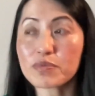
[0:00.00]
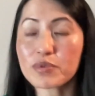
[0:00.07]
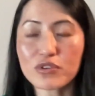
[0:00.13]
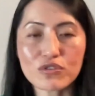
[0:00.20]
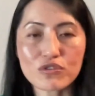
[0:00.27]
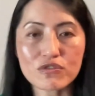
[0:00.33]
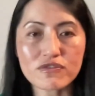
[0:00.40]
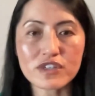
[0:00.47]

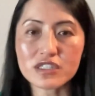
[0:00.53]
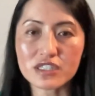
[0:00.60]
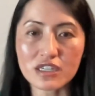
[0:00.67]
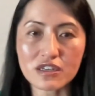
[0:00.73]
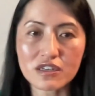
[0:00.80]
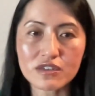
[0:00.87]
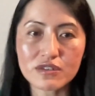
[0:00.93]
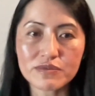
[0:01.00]
approve a
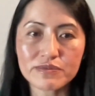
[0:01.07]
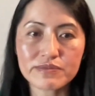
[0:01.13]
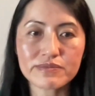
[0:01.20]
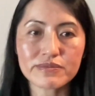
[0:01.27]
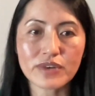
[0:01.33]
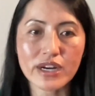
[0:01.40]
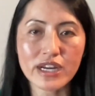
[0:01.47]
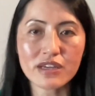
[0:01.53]
deal,
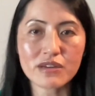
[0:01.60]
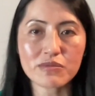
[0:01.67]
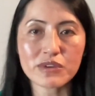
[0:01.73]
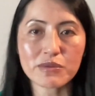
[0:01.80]
right?